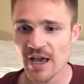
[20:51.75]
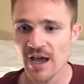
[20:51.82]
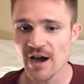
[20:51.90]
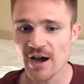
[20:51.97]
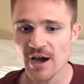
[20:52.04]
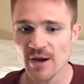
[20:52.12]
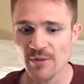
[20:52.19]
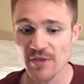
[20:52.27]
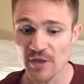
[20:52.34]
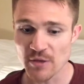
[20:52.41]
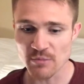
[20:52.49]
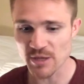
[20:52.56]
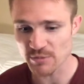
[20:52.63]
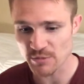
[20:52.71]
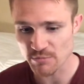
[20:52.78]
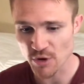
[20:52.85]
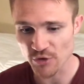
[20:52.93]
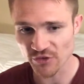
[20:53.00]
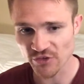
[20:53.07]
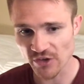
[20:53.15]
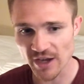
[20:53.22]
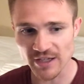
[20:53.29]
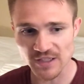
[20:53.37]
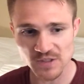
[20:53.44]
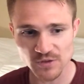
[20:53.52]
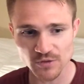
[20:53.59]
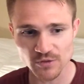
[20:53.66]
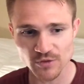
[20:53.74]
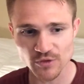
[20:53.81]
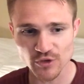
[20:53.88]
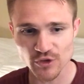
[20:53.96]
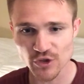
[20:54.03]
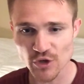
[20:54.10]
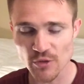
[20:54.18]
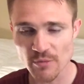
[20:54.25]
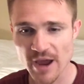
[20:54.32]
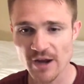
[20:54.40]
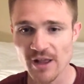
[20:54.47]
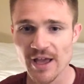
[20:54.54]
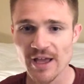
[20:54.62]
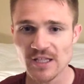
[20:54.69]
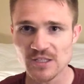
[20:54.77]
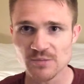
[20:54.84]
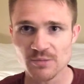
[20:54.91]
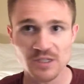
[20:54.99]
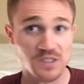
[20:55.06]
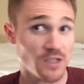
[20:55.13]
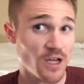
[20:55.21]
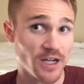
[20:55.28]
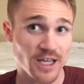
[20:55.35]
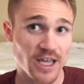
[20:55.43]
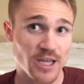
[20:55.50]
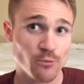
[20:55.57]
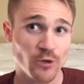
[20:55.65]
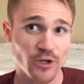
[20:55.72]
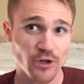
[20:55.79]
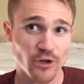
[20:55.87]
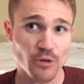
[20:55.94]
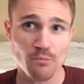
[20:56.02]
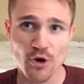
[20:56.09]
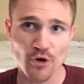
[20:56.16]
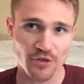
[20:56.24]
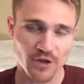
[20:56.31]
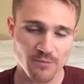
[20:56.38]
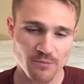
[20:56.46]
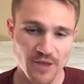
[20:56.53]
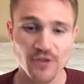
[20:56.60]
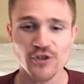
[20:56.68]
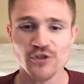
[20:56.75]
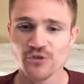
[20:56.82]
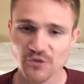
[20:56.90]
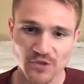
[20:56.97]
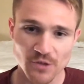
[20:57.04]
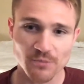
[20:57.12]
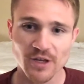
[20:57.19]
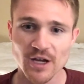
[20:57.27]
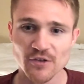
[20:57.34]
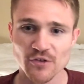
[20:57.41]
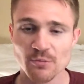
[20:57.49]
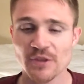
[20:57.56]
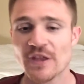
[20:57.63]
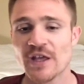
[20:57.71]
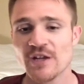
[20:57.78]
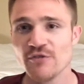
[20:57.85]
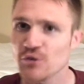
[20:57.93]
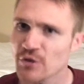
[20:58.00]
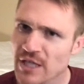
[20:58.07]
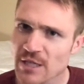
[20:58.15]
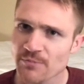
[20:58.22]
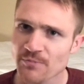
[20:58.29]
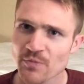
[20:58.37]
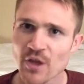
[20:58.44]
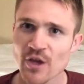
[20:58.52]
And then maybe both sides, the battle ends, but it's not a game winner, and both come, and then you do something else. But then if you keep,